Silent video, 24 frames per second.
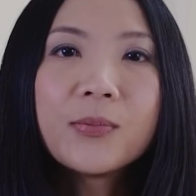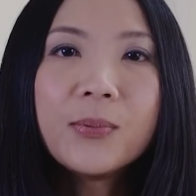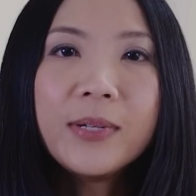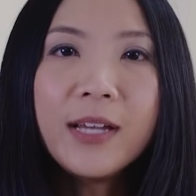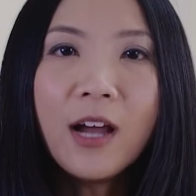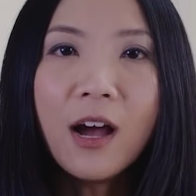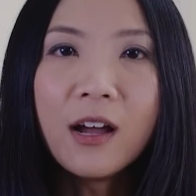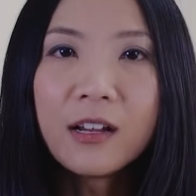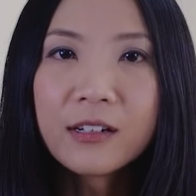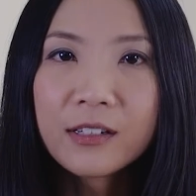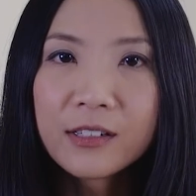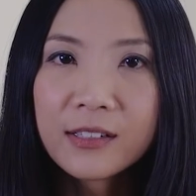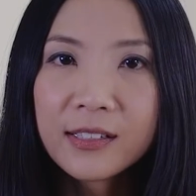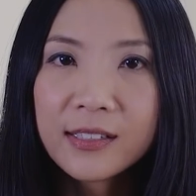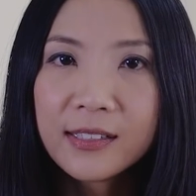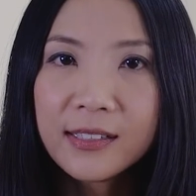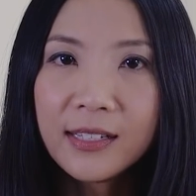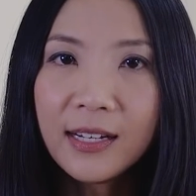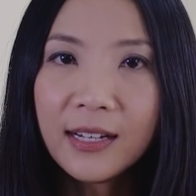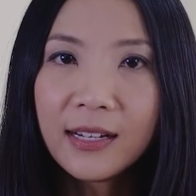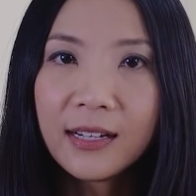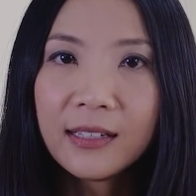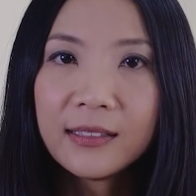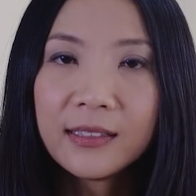we
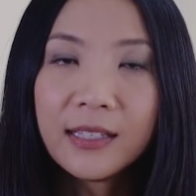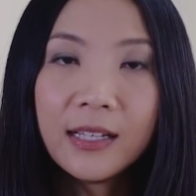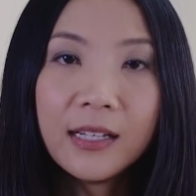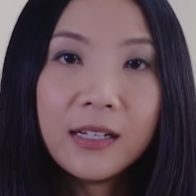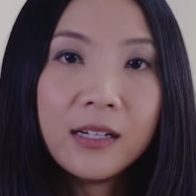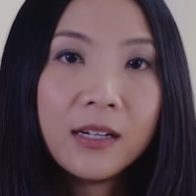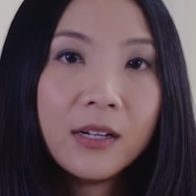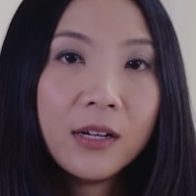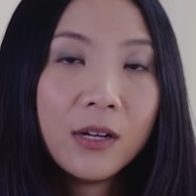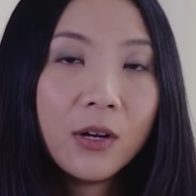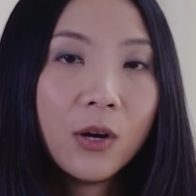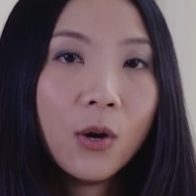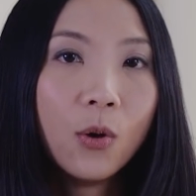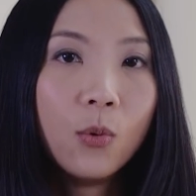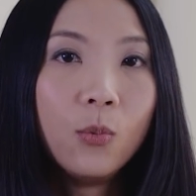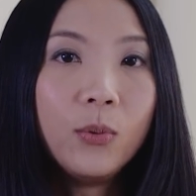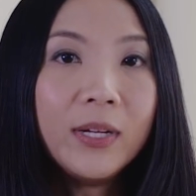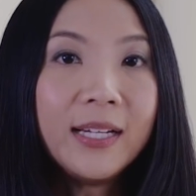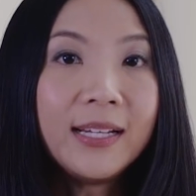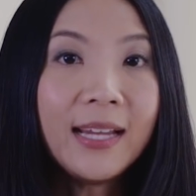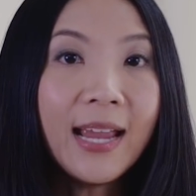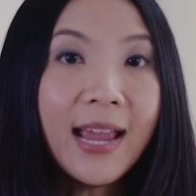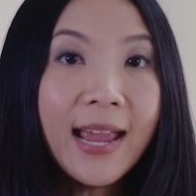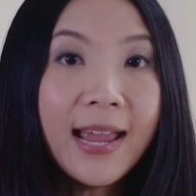understand that we
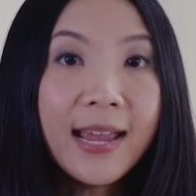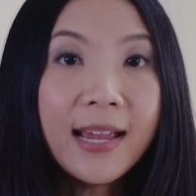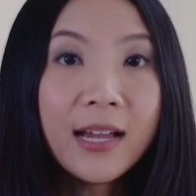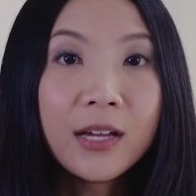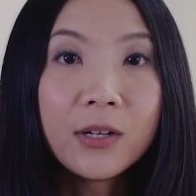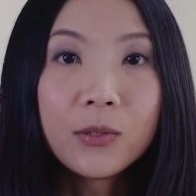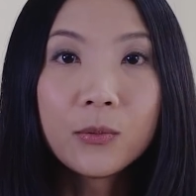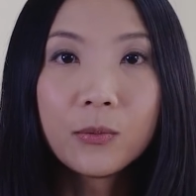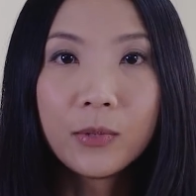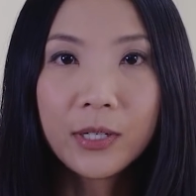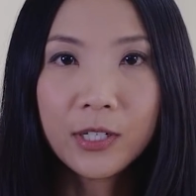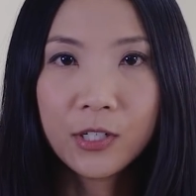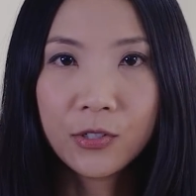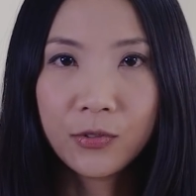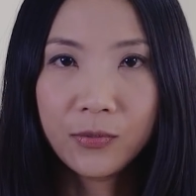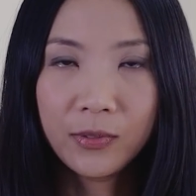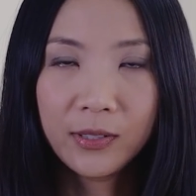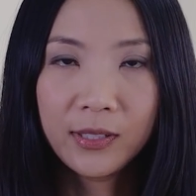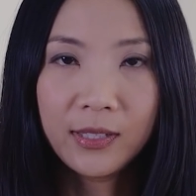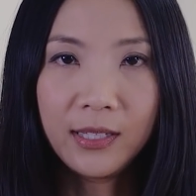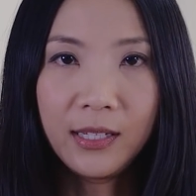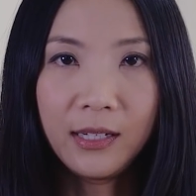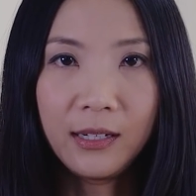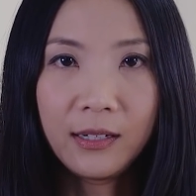can wish for
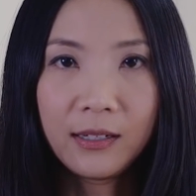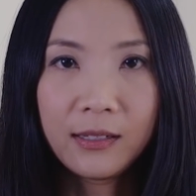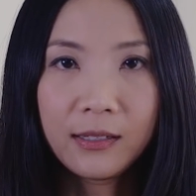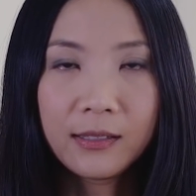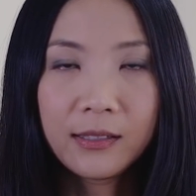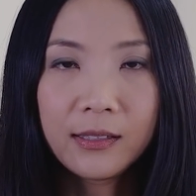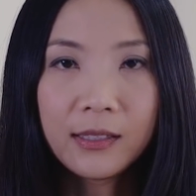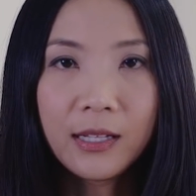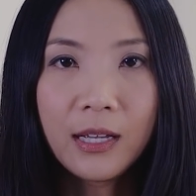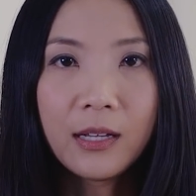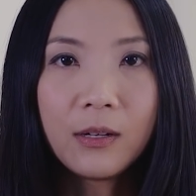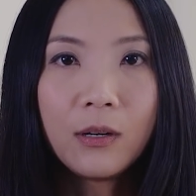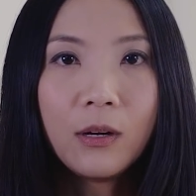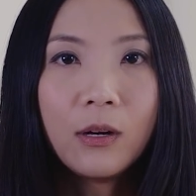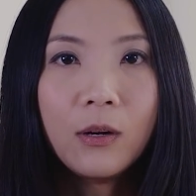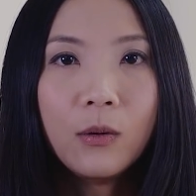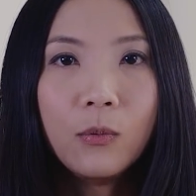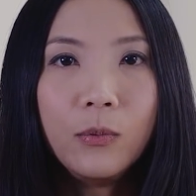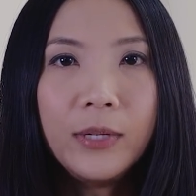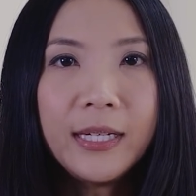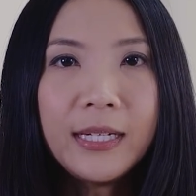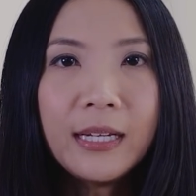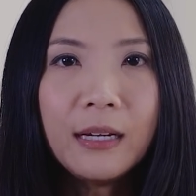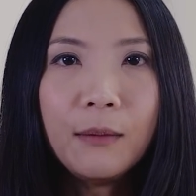things, that
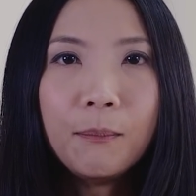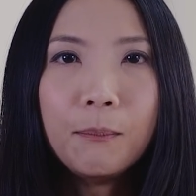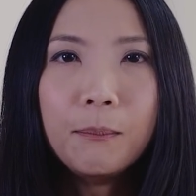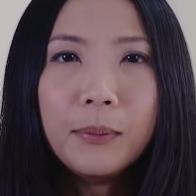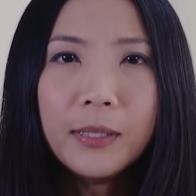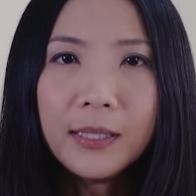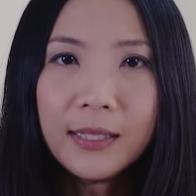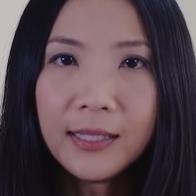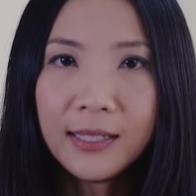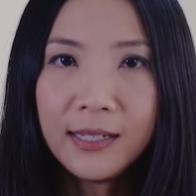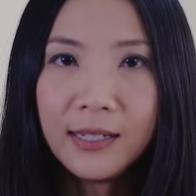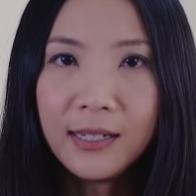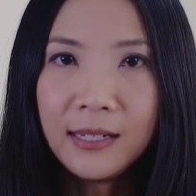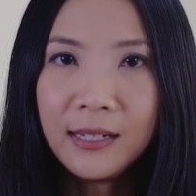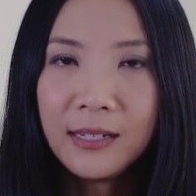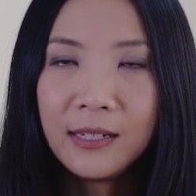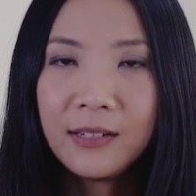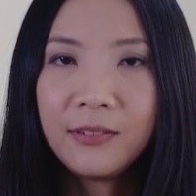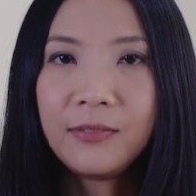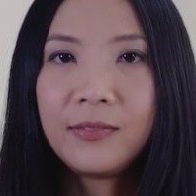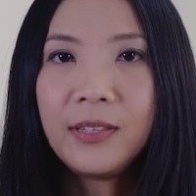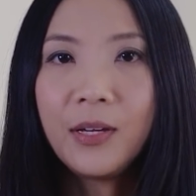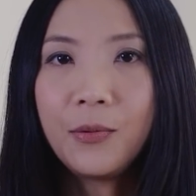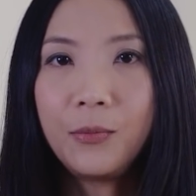we can
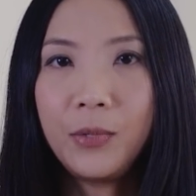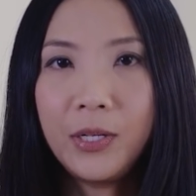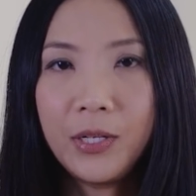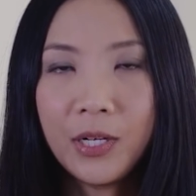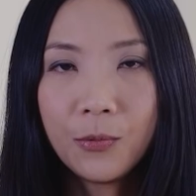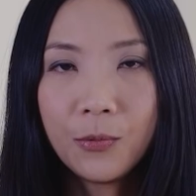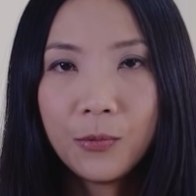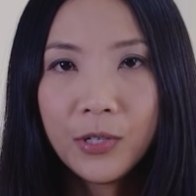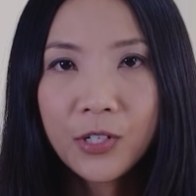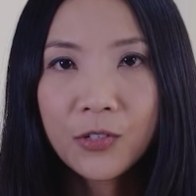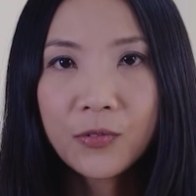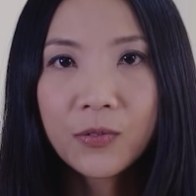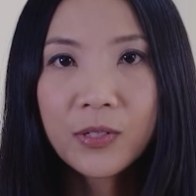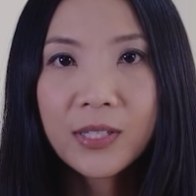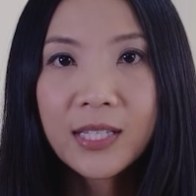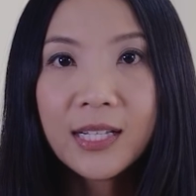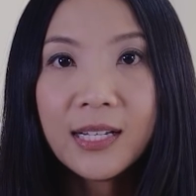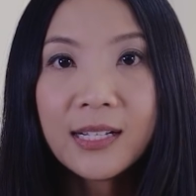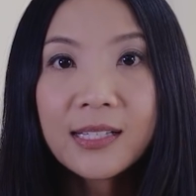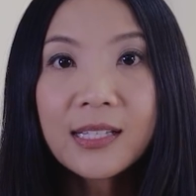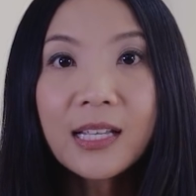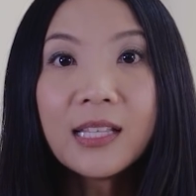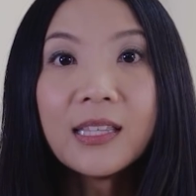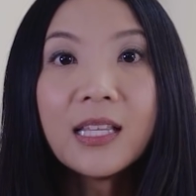believe that we wish for
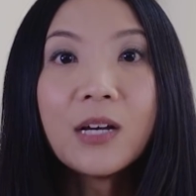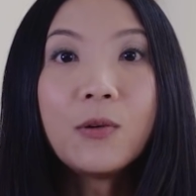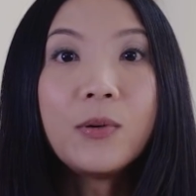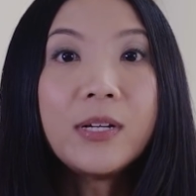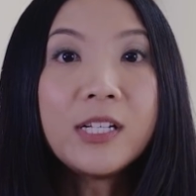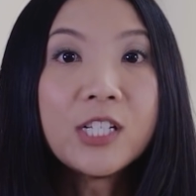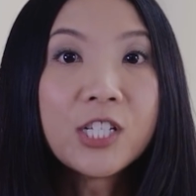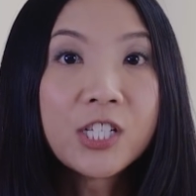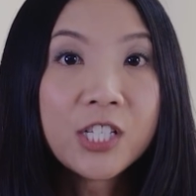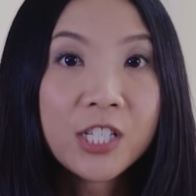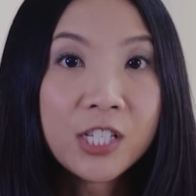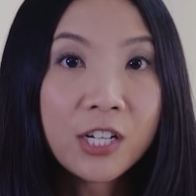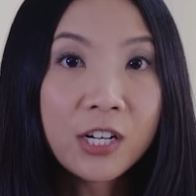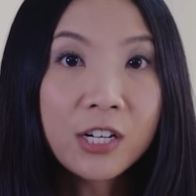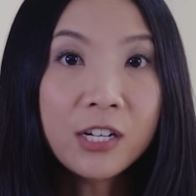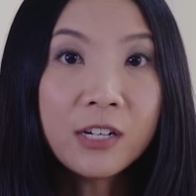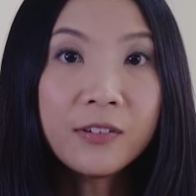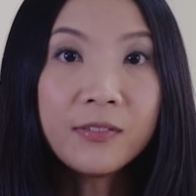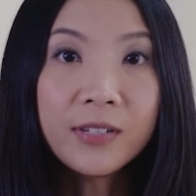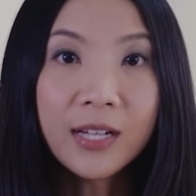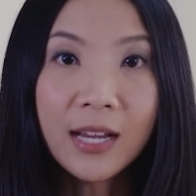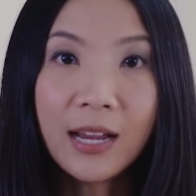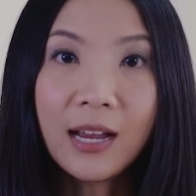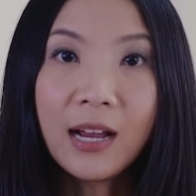things and that we
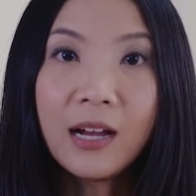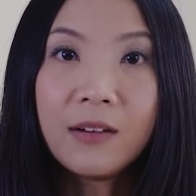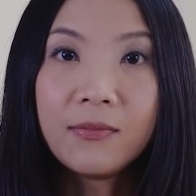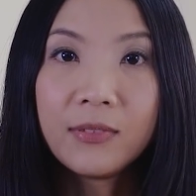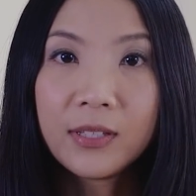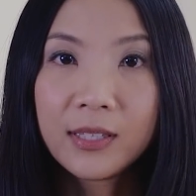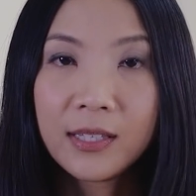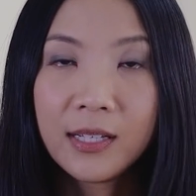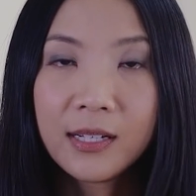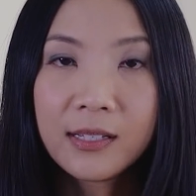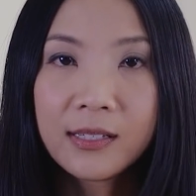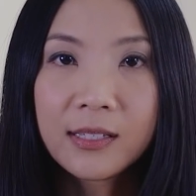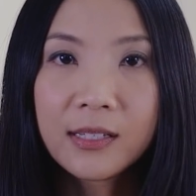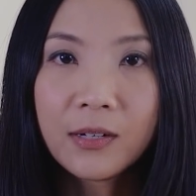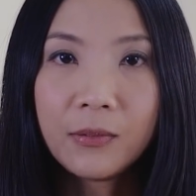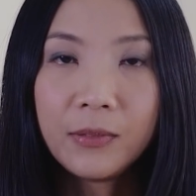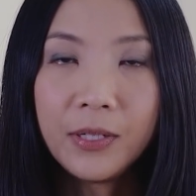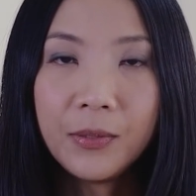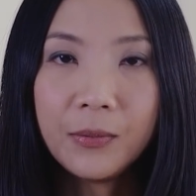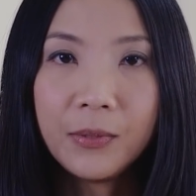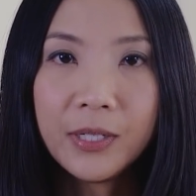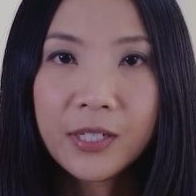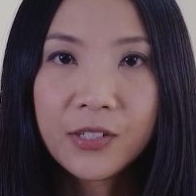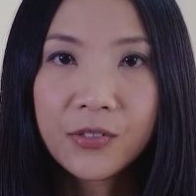deserve to have the things that
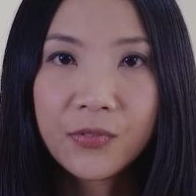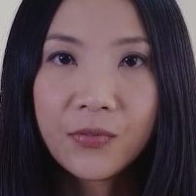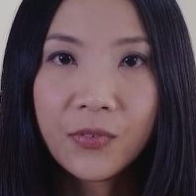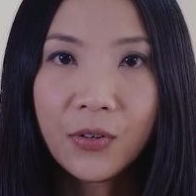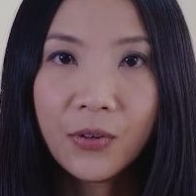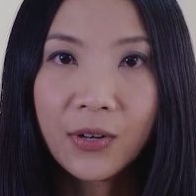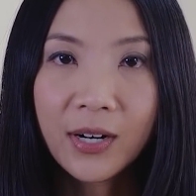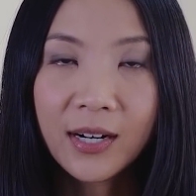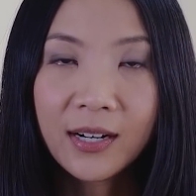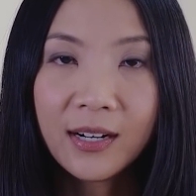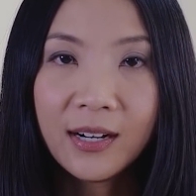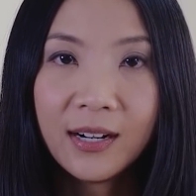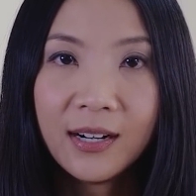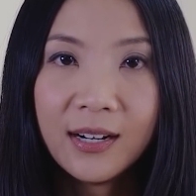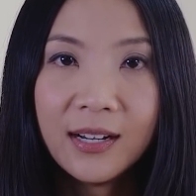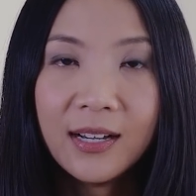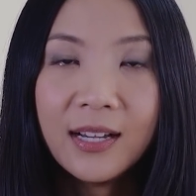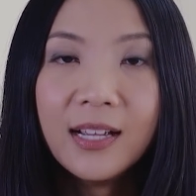we wish for,